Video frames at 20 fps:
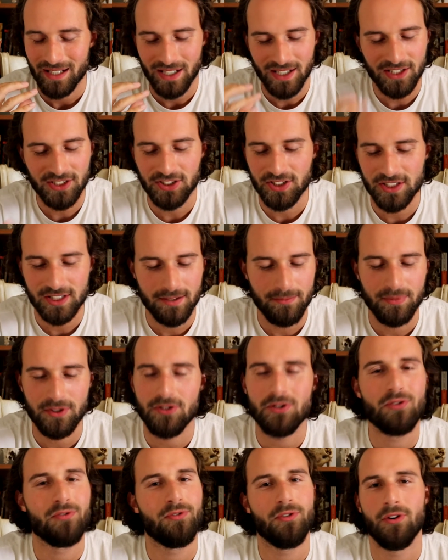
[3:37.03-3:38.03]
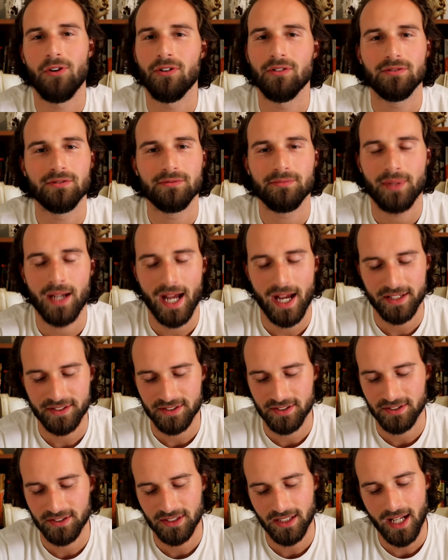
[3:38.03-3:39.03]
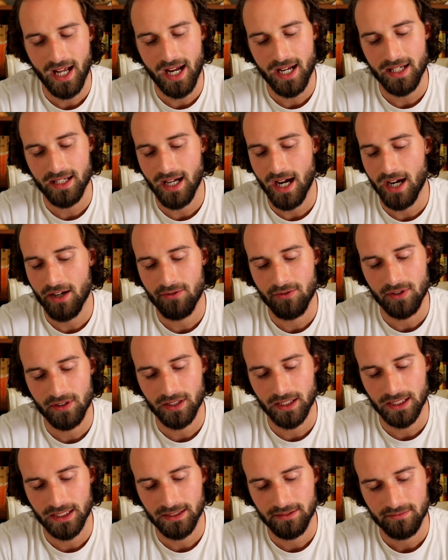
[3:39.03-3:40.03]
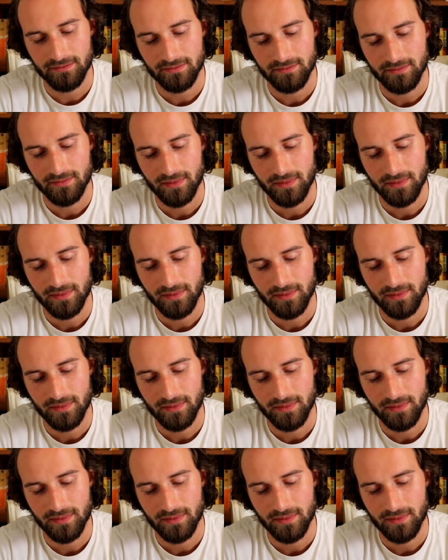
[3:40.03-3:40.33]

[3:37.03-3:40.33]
it's just a beautiful passage. And I, I really,